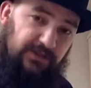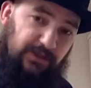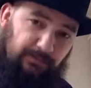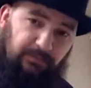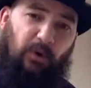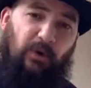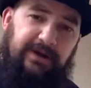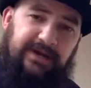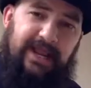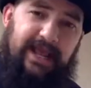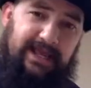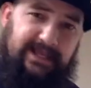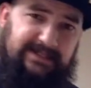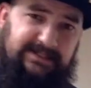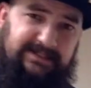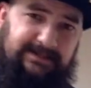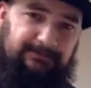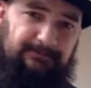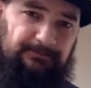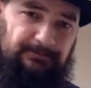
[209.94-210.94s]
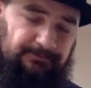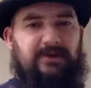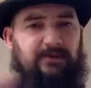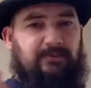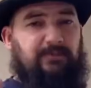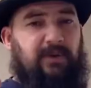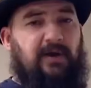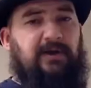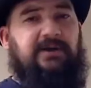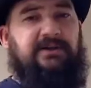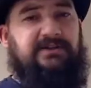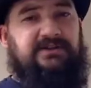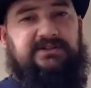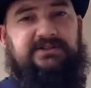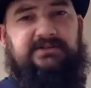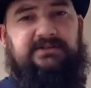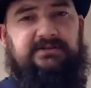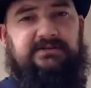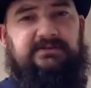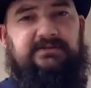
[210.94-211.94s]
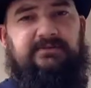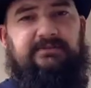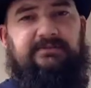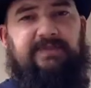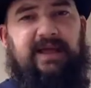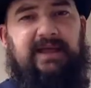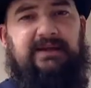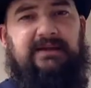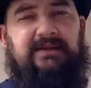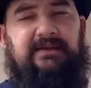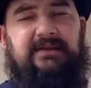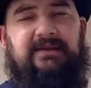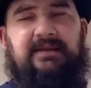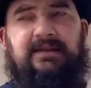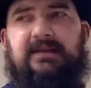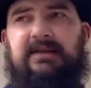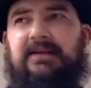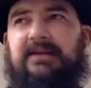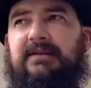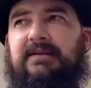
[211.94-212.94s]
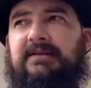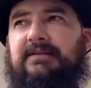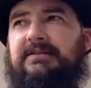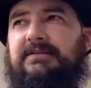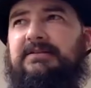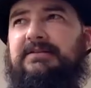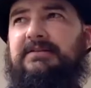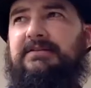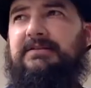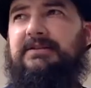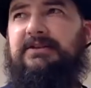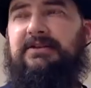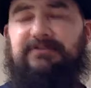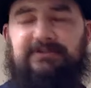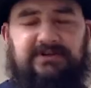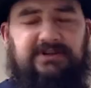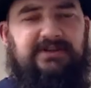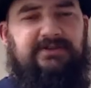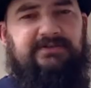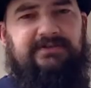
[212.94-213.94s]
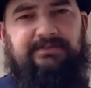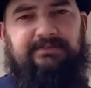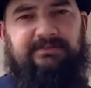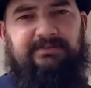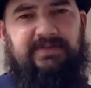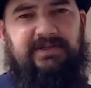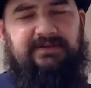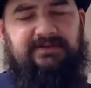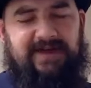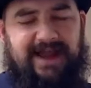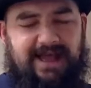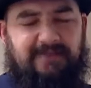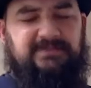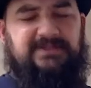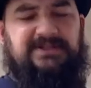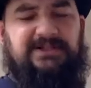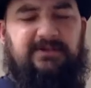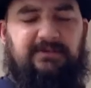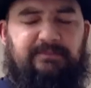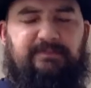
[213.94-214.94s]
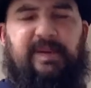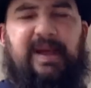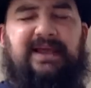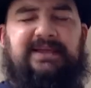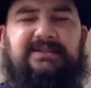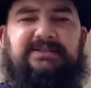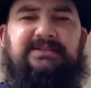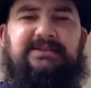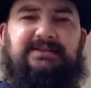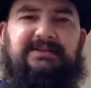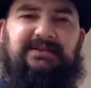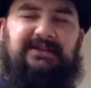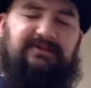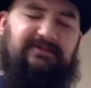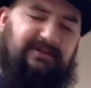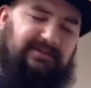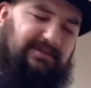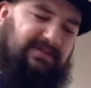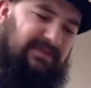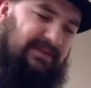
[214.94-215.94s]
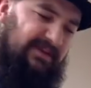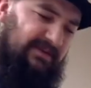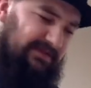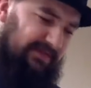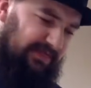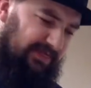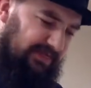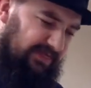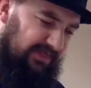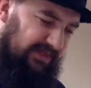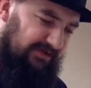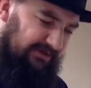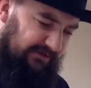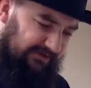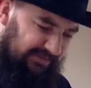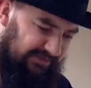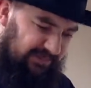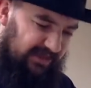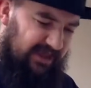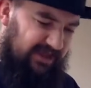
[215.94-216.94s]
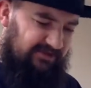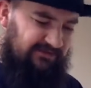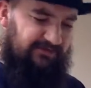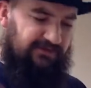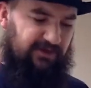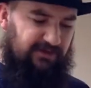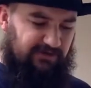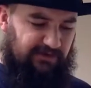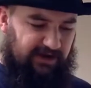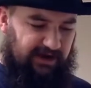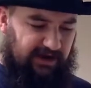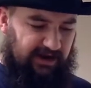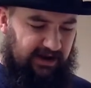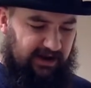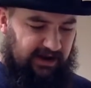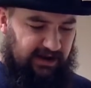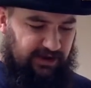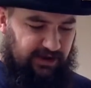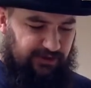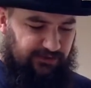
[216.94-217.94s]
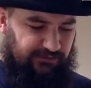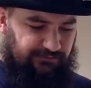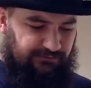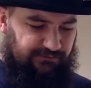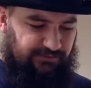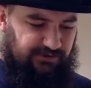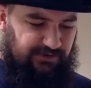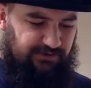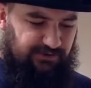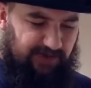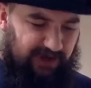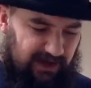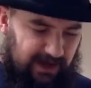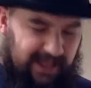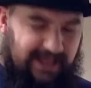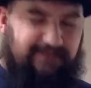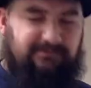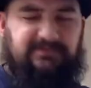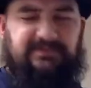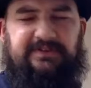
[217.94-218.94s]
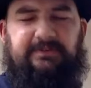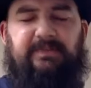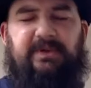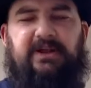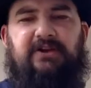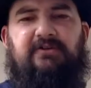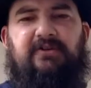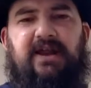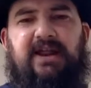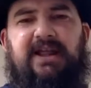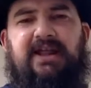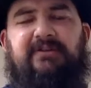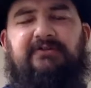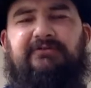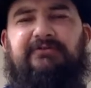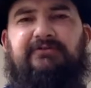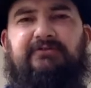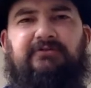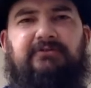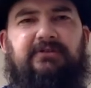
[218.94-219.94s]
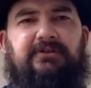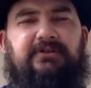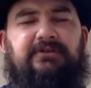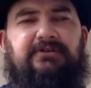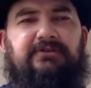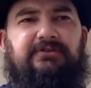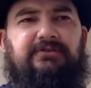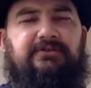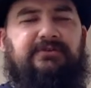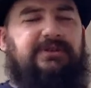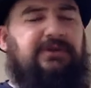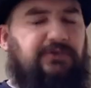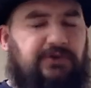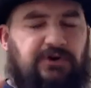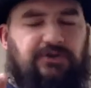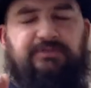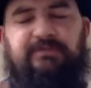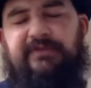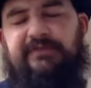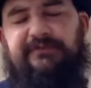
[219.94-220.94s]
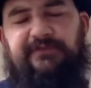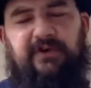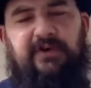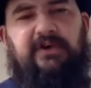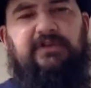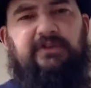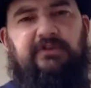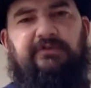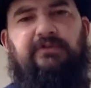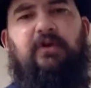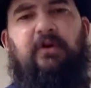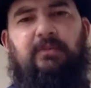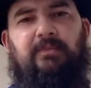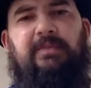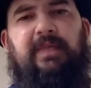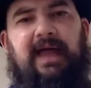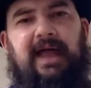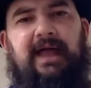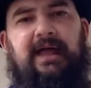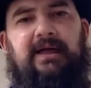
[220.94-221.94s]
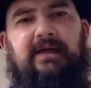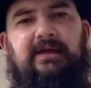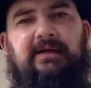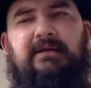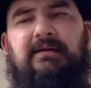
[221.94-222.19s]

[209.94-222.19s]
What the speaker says: The point is, bollocks, Ben. You're an absolute bastard. You're a thief. You claim to be creative. You couldn't be further from that.